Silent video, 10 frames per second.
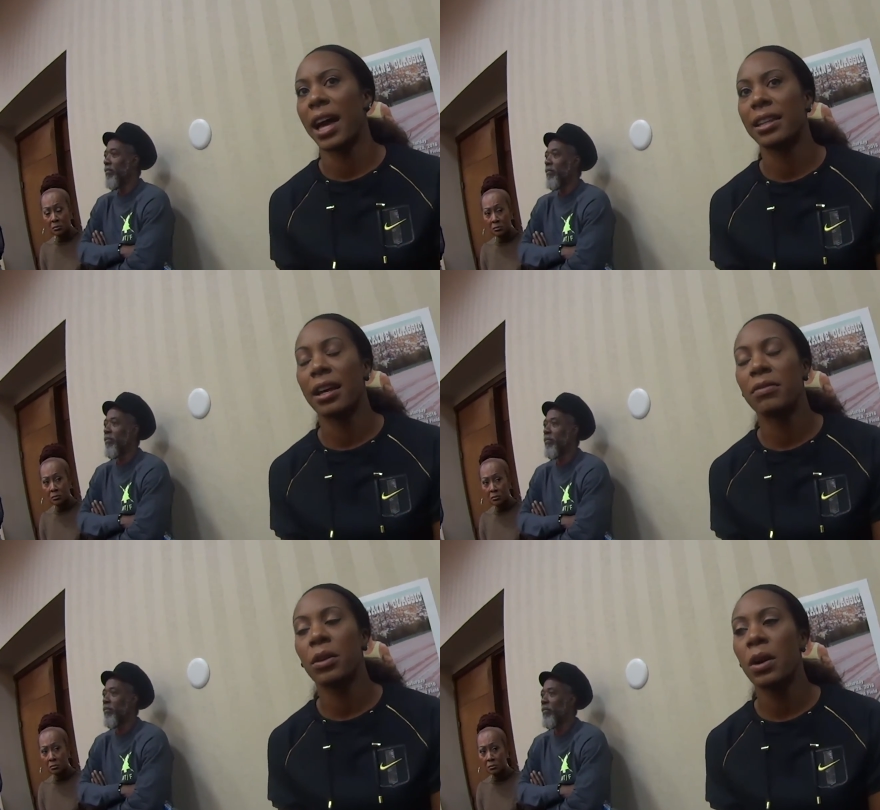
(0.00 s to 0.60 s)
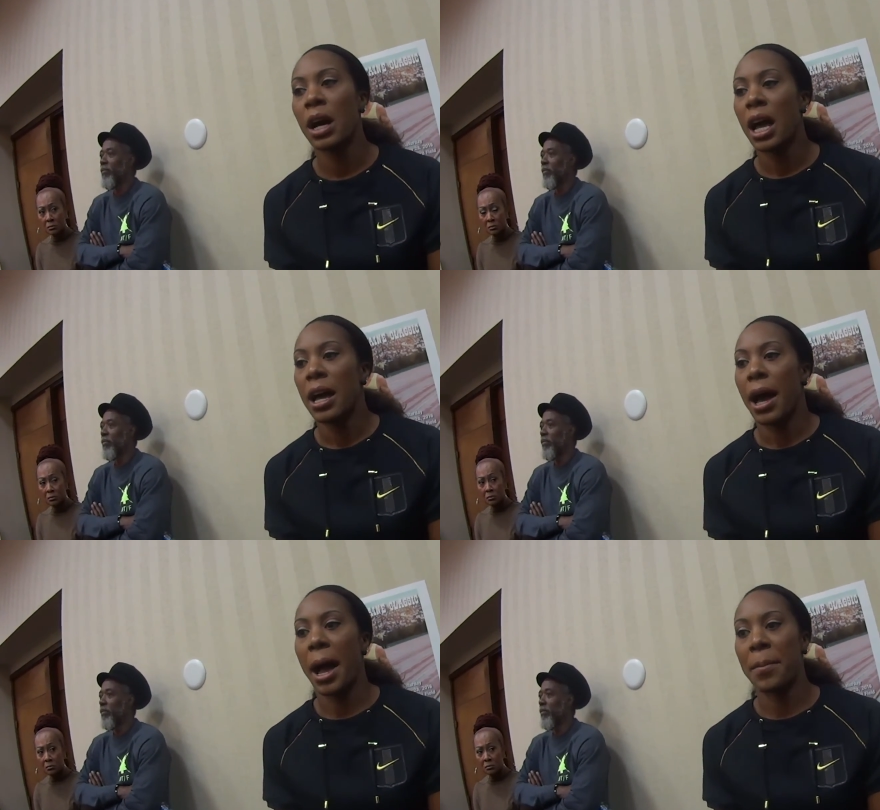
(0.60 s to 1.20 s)
Speaker 1: that level.
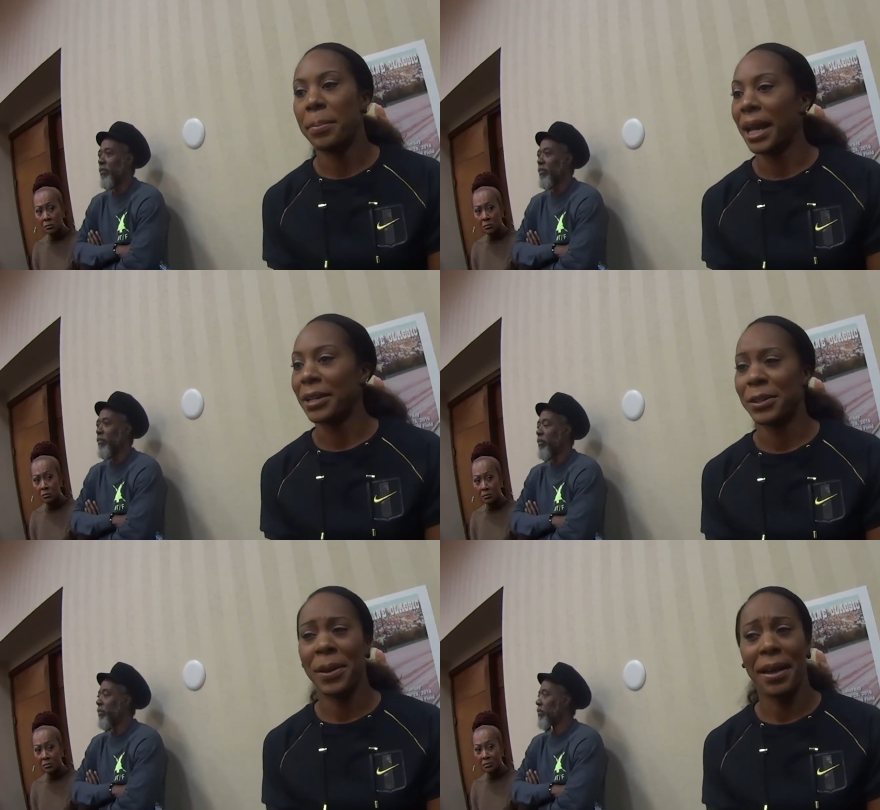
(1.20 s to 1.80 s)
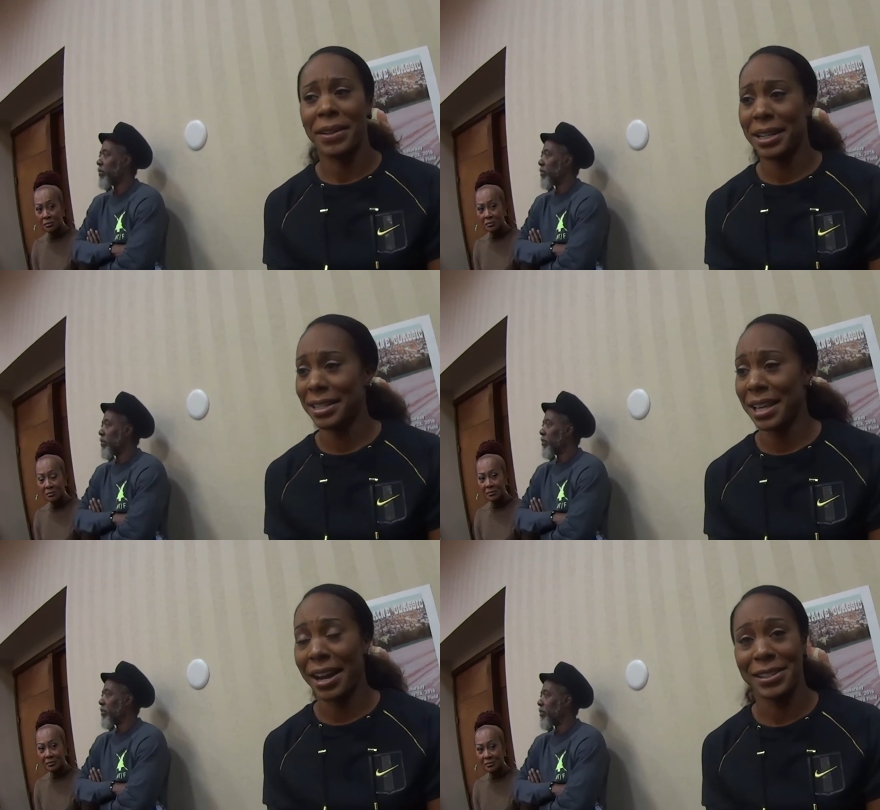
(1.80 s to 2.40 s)
Um, but I don't have any
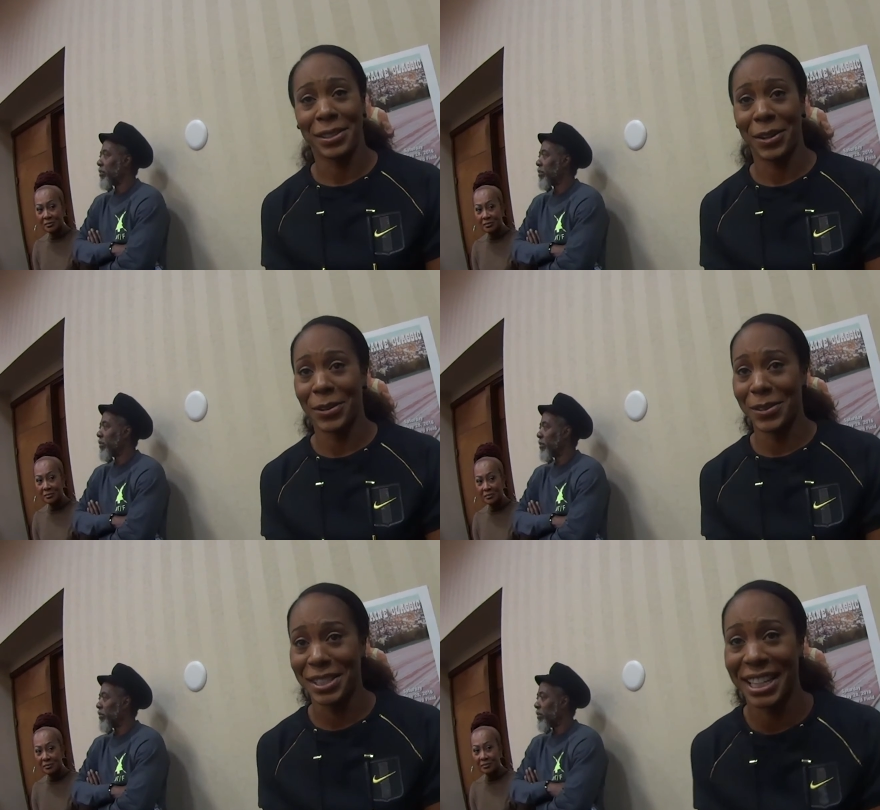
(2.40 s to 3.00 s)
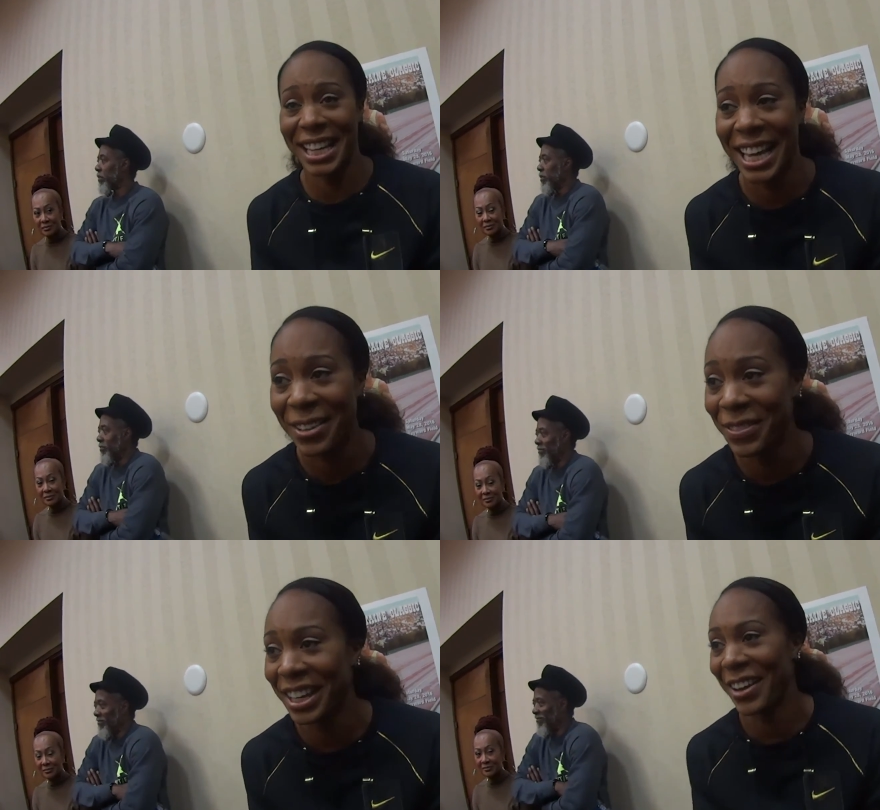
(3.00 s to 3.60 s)
desire to coach,
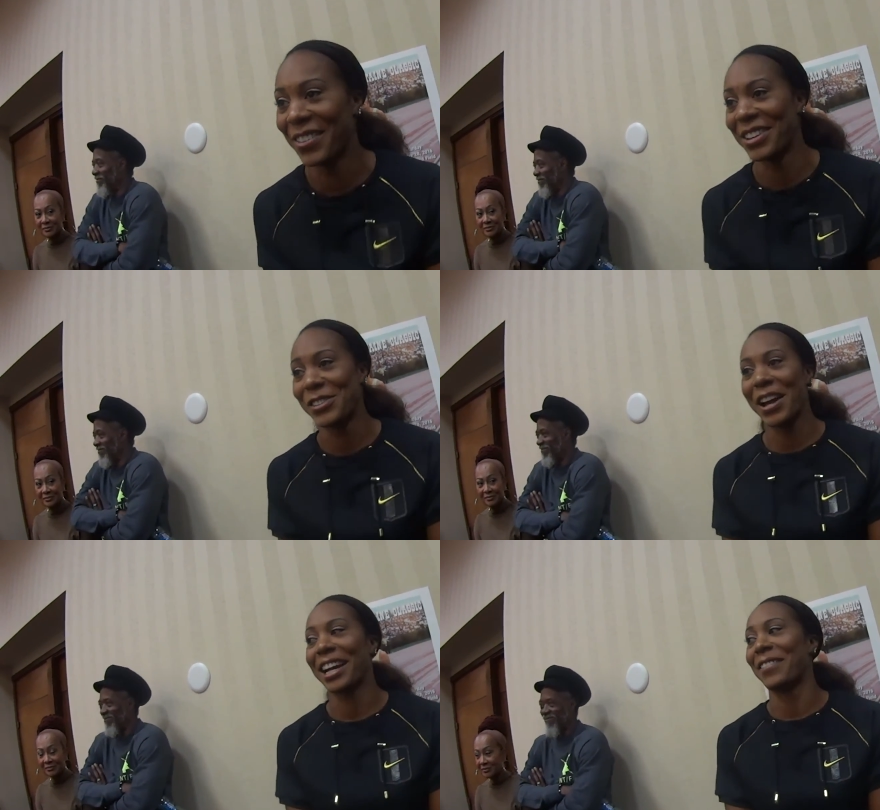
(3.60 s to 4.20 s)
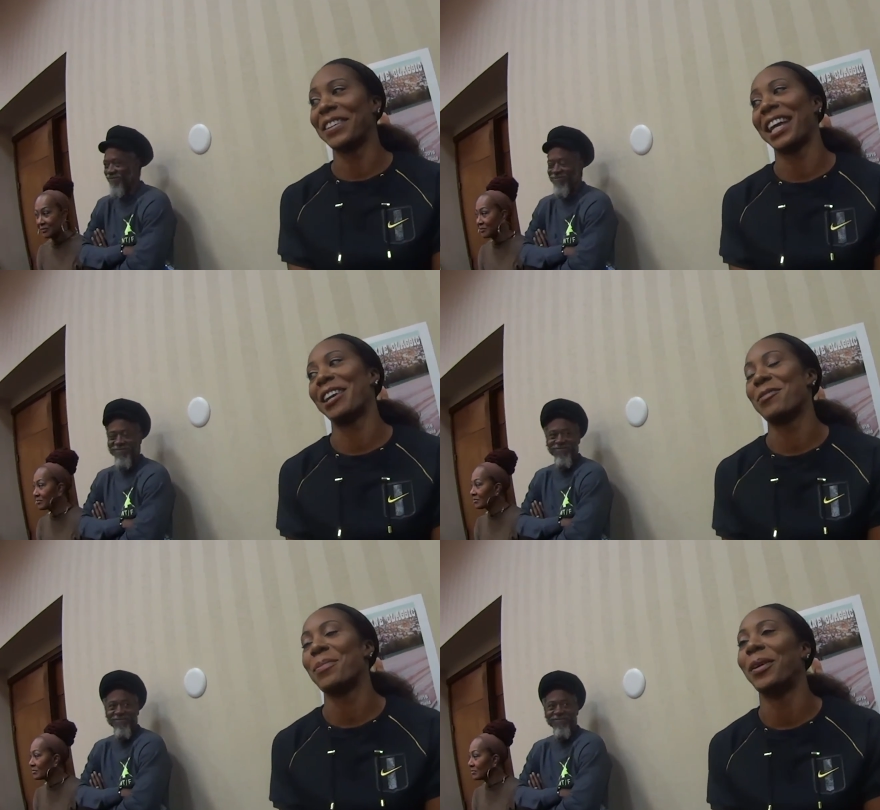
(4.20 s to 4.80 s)
uh-huh. be on the track every day
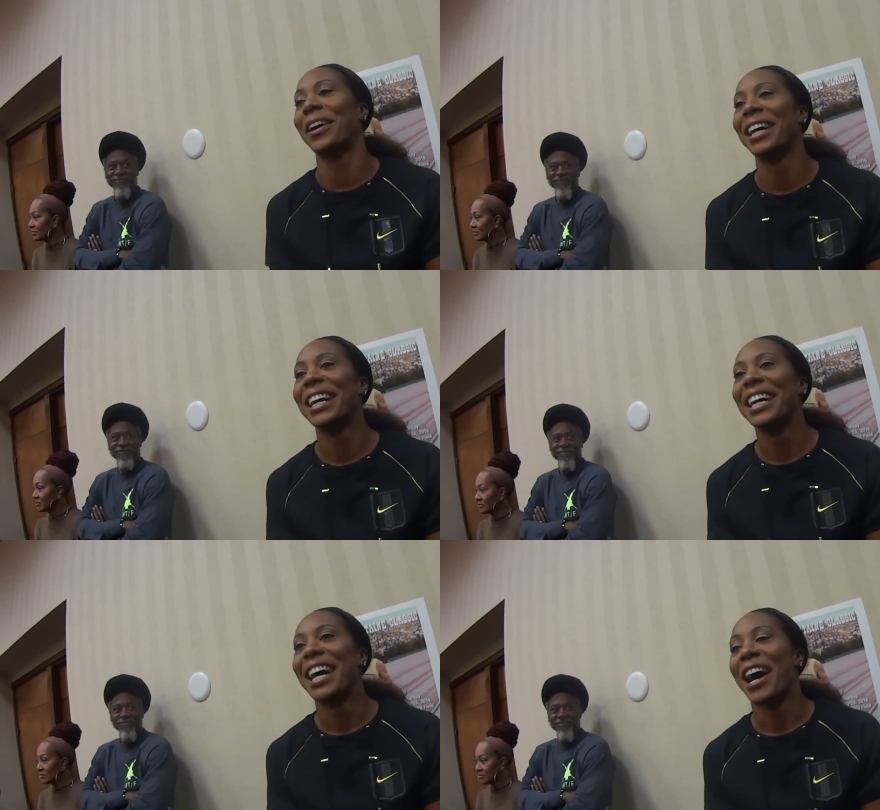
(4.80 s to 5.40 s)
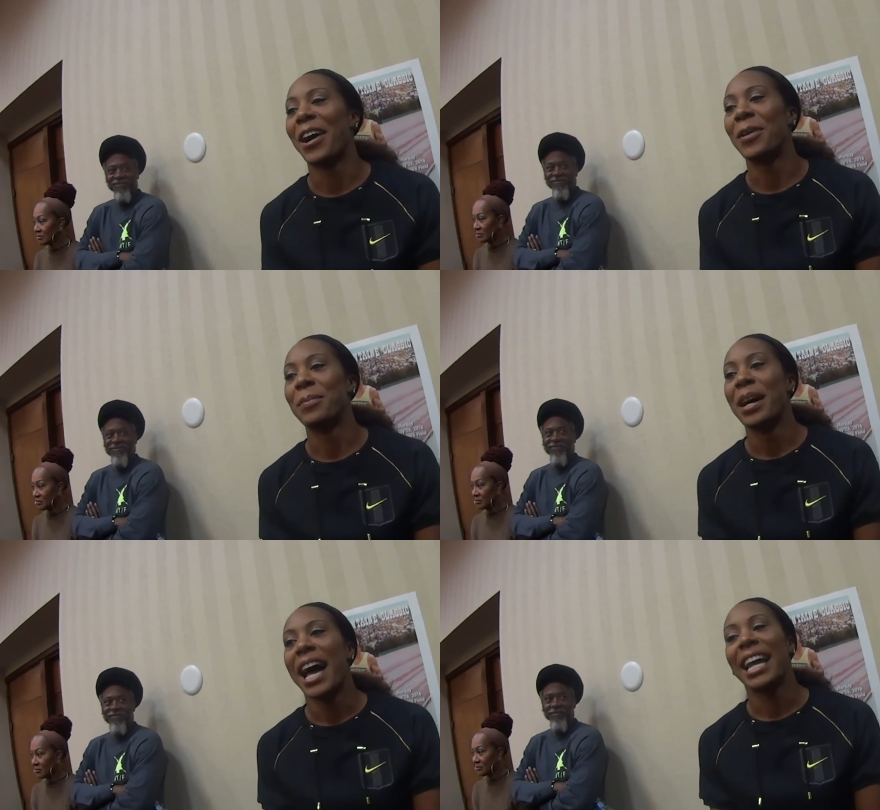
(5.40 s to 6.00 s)
anymore. Um,
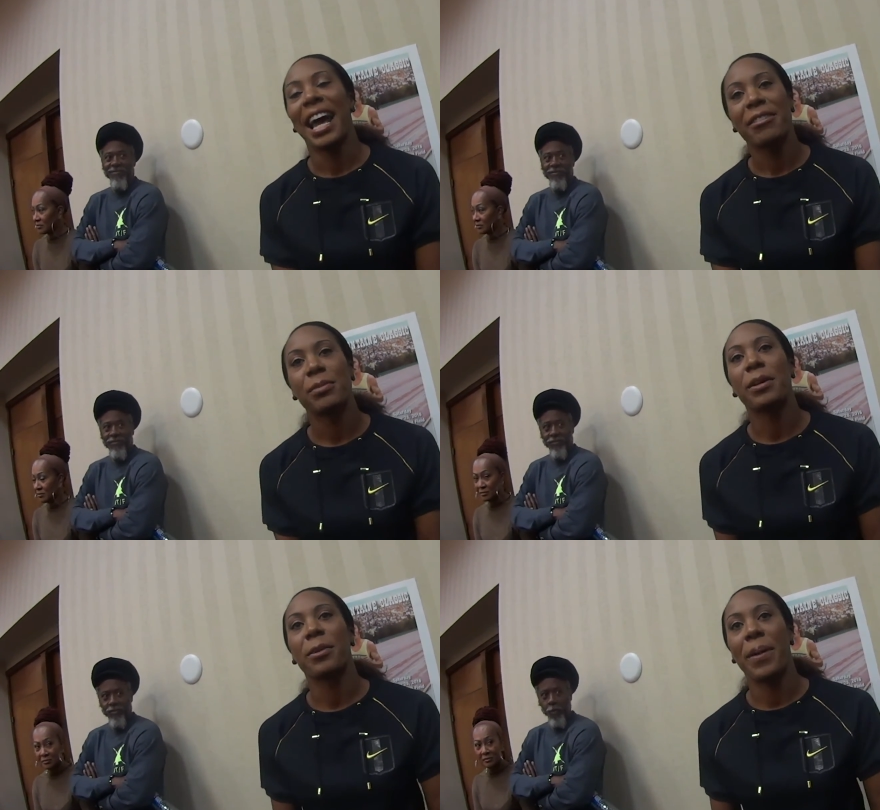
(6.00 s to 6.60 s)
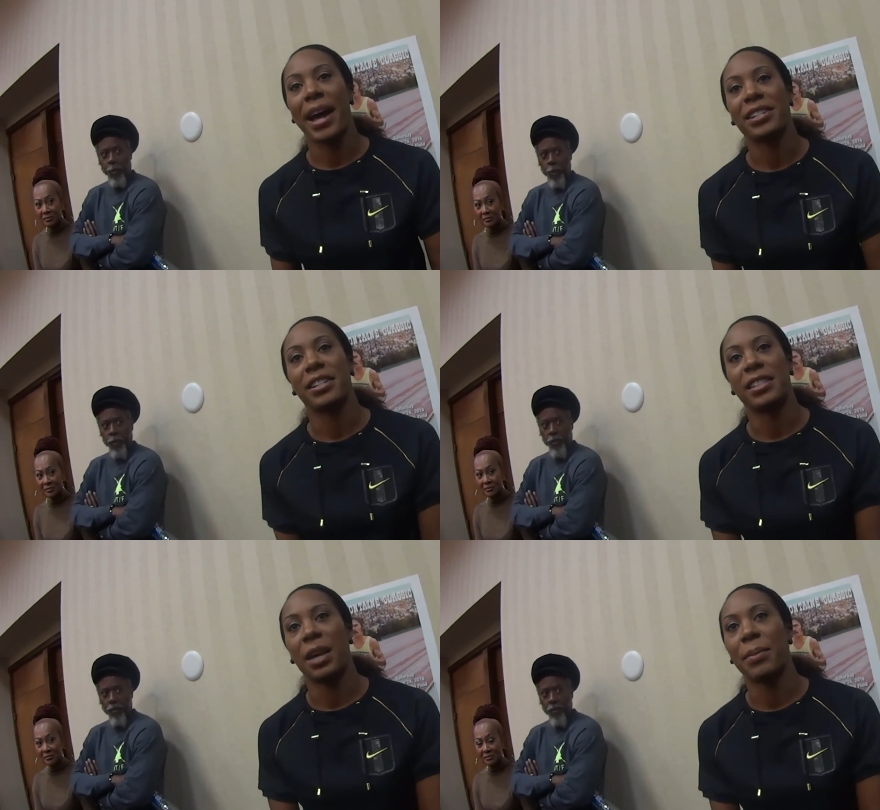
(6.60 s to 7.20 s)
and I have some other passions that